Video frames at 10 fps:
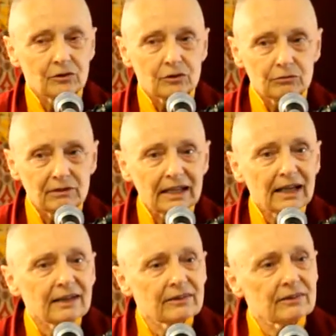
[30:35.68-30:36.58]
So
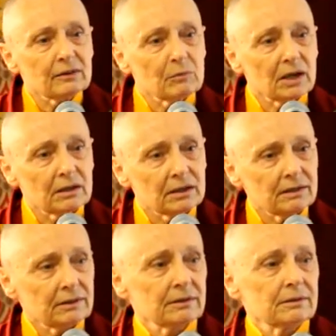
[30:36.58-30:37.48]
relax the
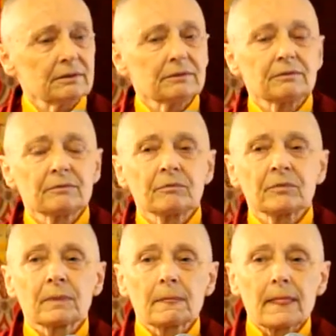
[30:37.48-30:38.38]
mind
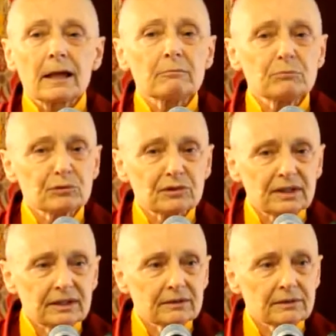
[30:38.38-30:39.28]
and
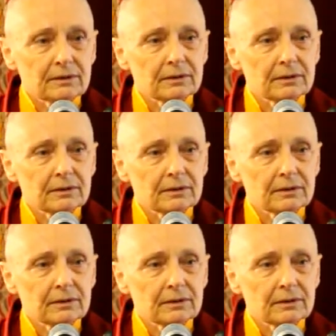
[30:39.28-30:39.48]
breathe